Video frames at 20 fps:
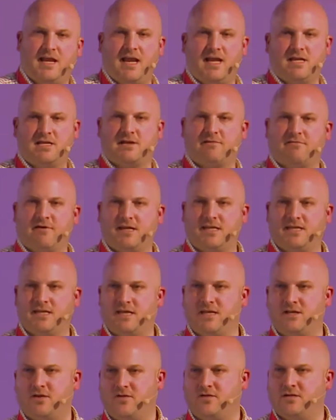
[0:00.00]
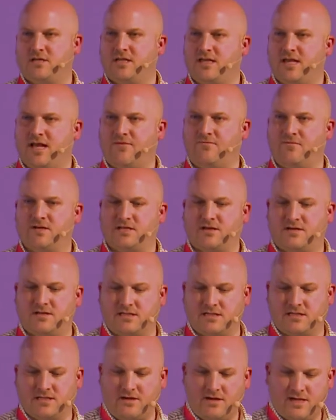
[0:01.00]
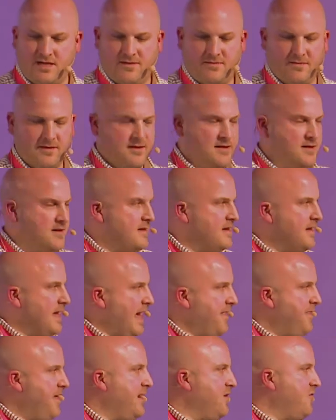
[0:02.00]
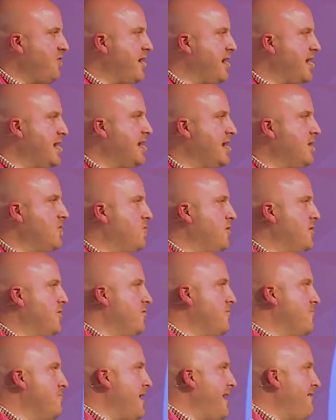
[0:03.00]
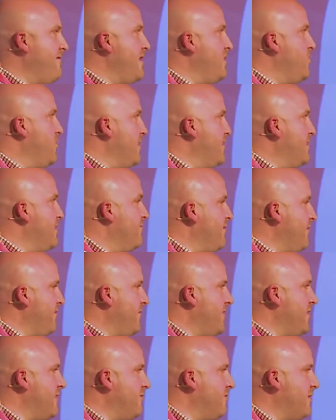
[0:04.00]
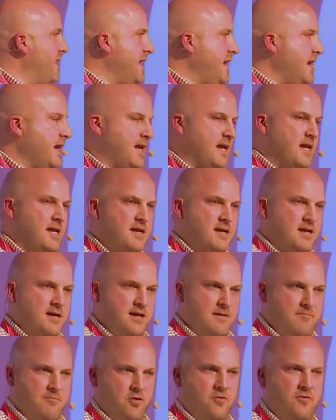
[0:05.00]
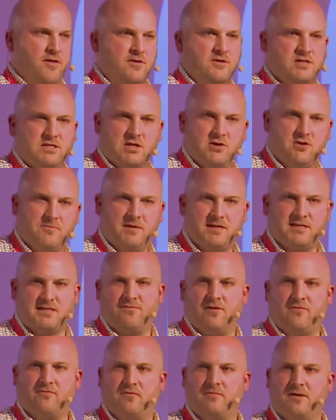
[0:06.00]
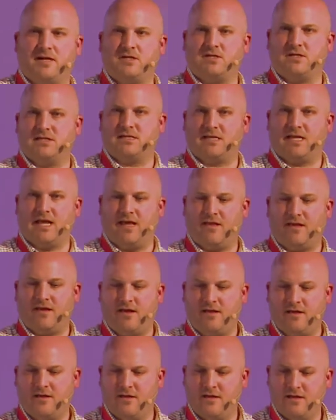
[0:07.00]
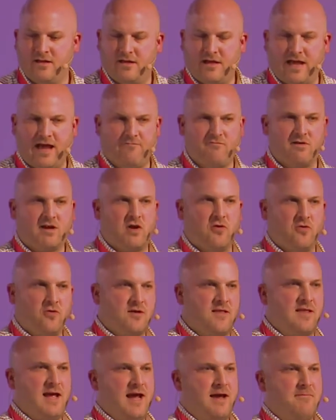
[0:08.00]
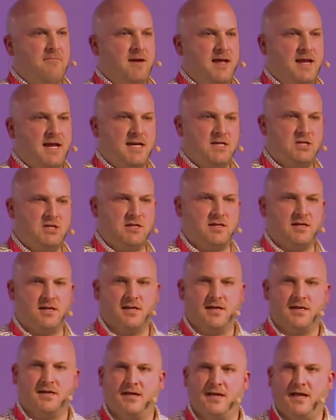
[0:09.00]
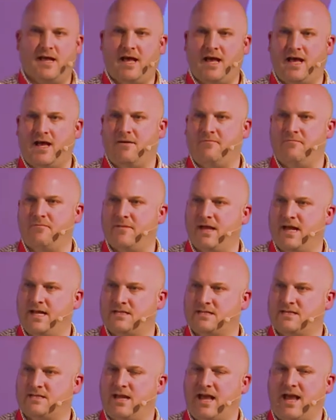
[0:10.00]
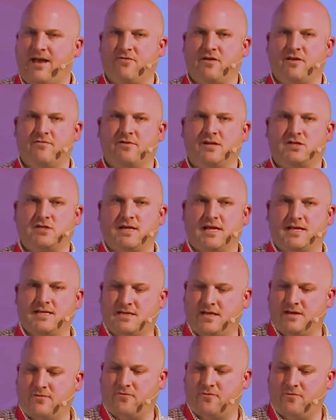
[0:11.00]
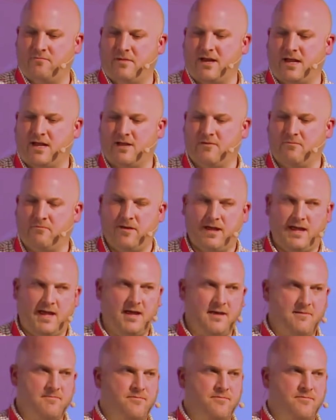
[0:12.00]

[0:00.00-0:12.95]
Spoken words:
integrated onto the advertiser site, and that tracking will marry with the referral link, pull those two bits of information together, and record that application as having originated from MoneyCompare.